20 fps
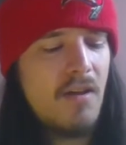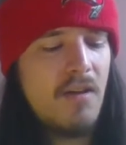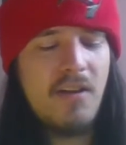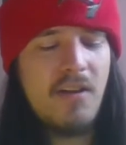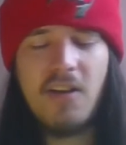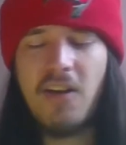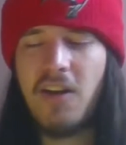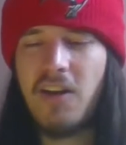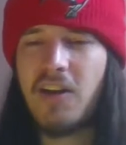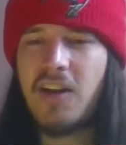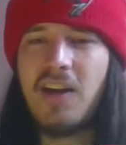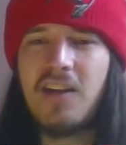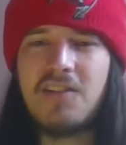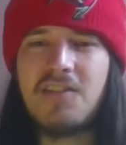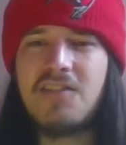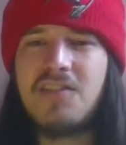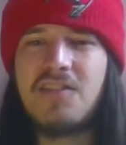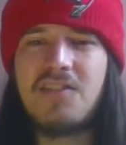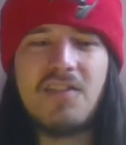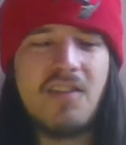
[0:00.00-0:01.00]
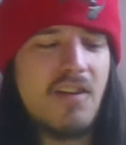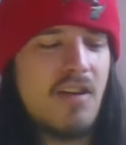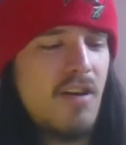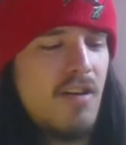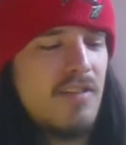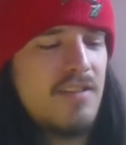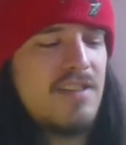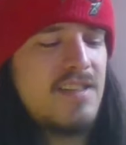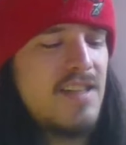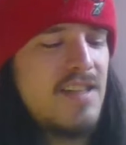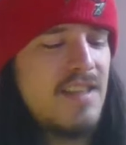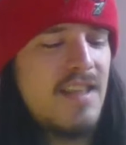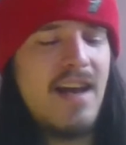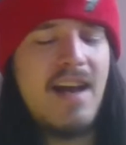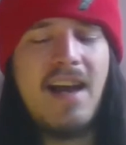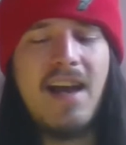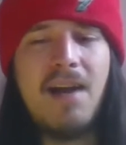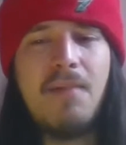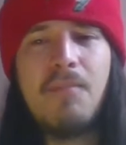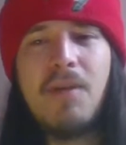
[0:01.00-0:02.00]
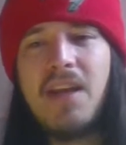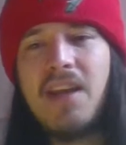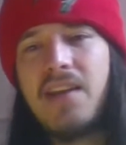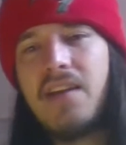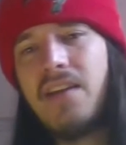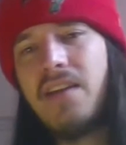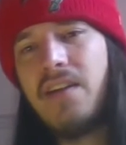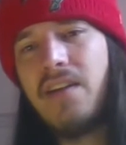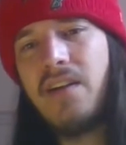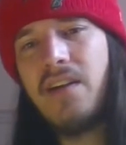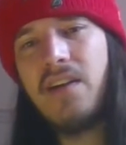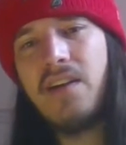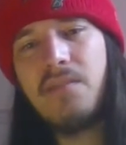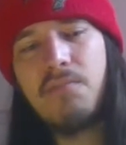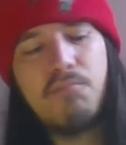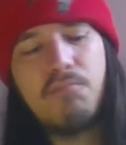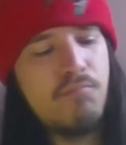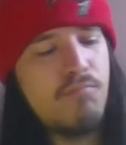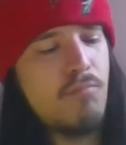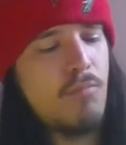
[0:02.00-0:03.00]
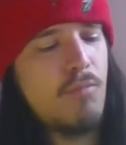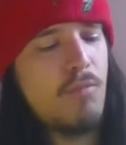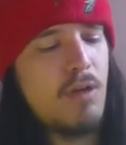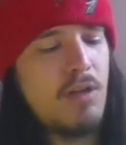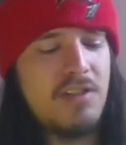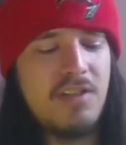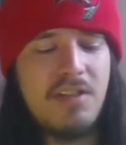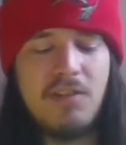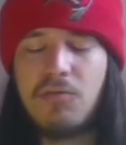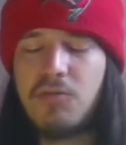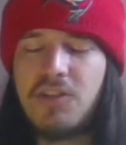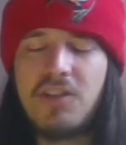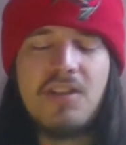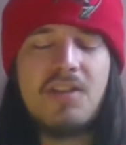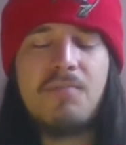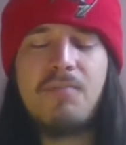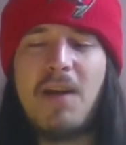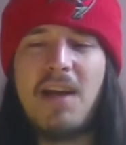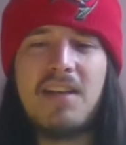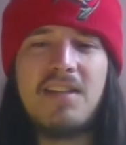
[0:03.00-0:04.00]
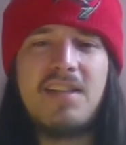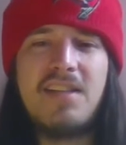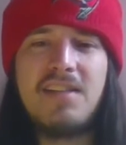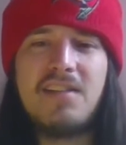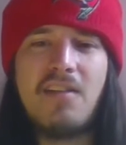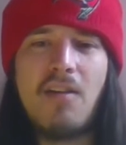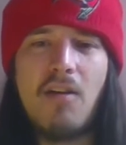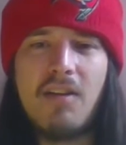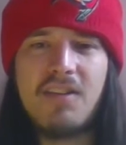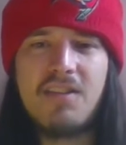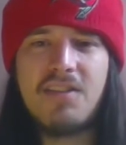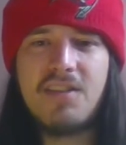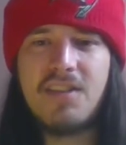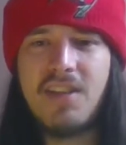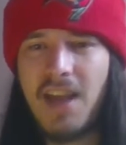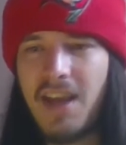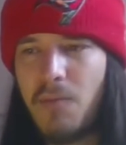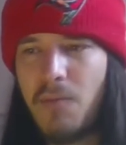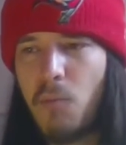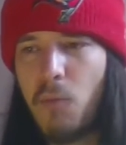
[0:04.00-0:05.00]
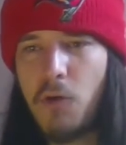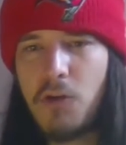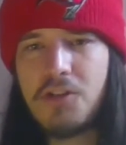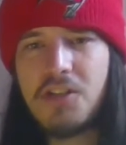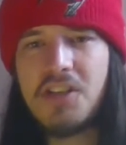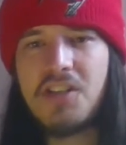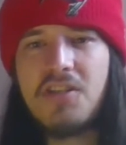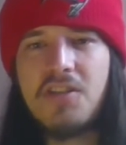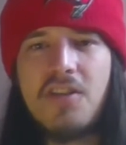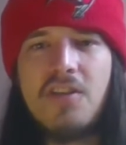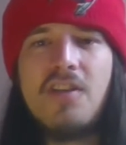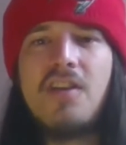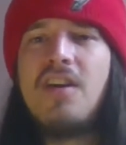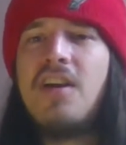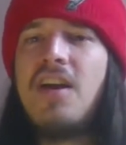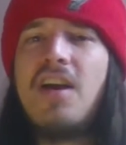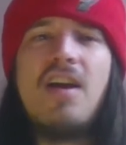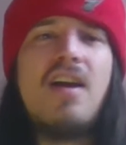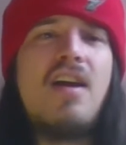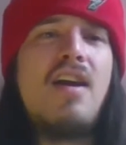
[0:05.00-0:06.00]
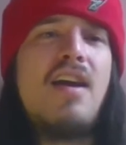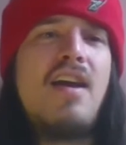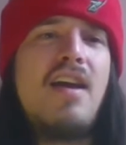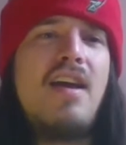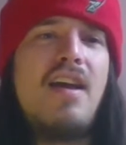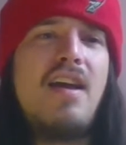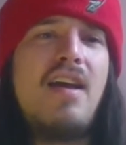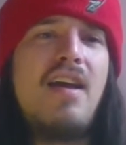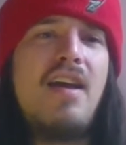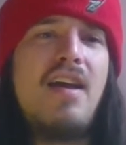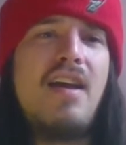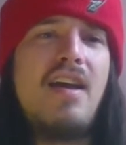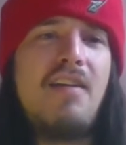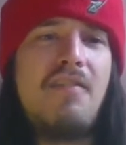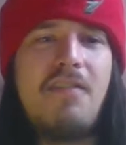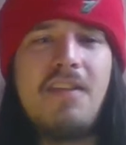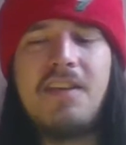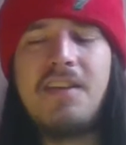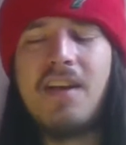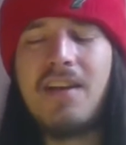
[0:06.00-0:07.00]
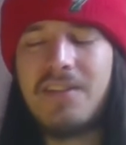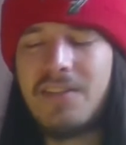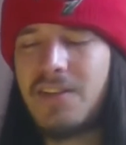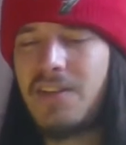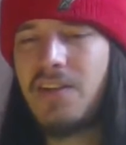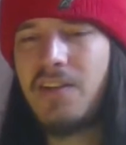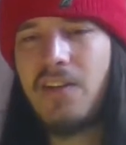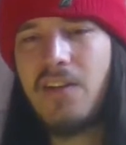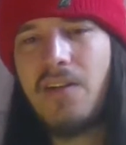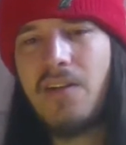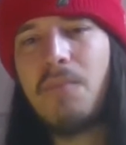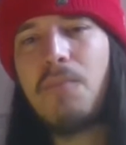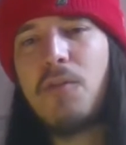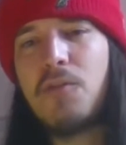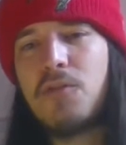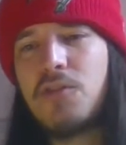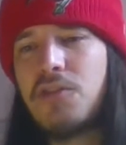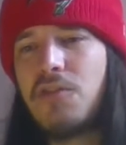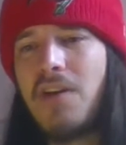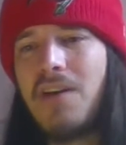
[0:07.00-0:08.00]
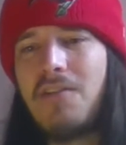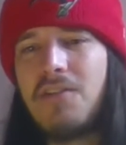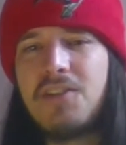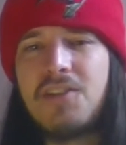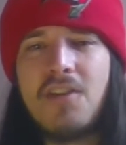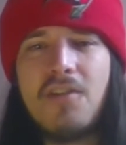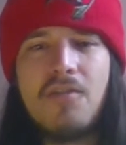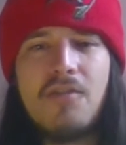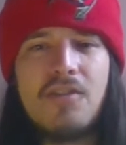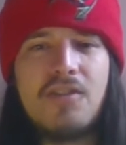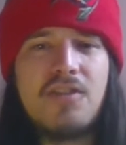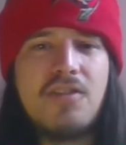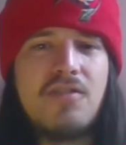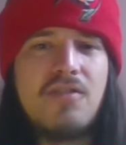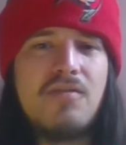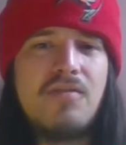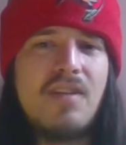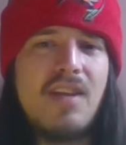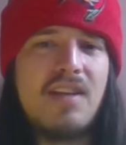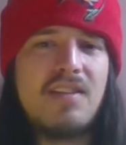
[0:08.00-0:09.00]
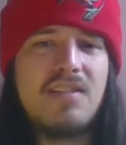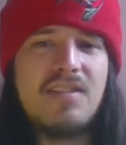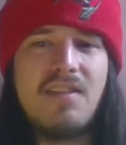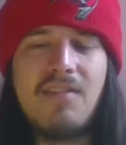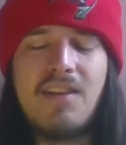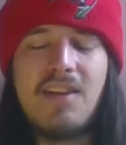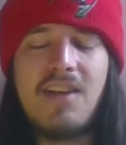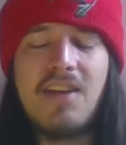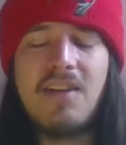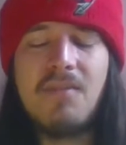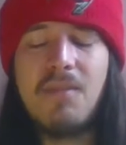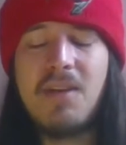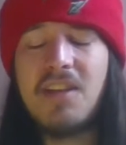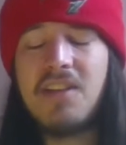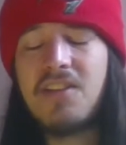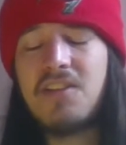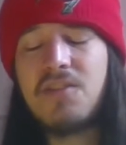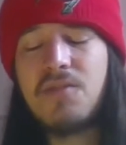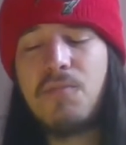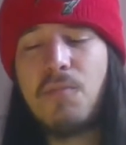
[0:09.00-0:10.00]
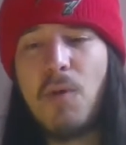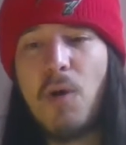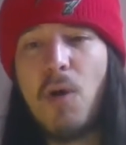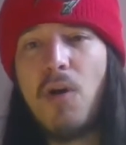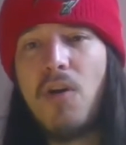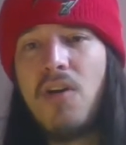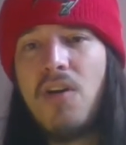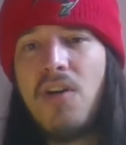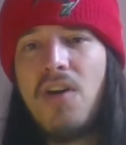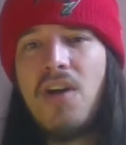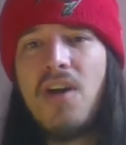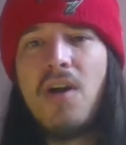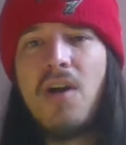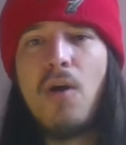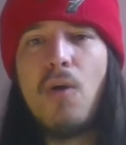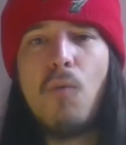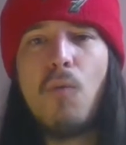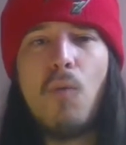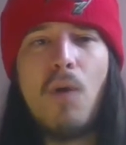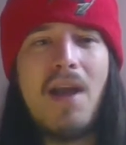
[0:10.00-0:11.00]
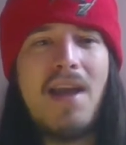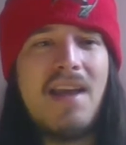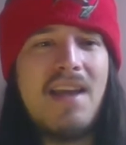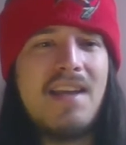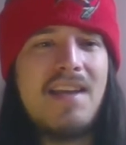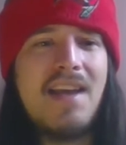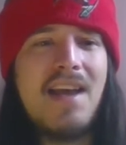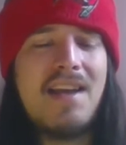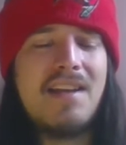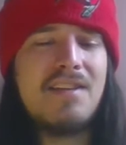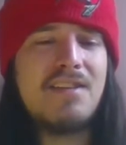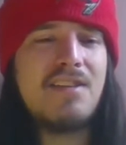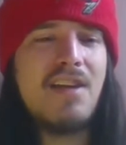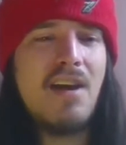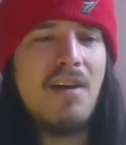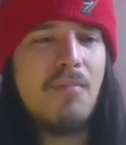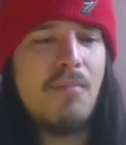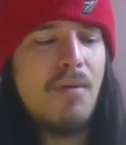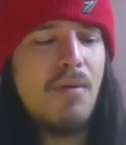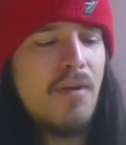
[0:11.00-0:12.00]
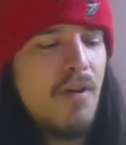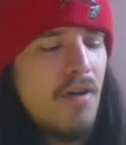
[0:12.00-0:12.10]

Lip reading: Kirk Cousins, I can't see that happening. I still suspect he's going to stay in Washington. If he doesn't, I'm not sure Arizona's necessarily going to be the spot where he ends up.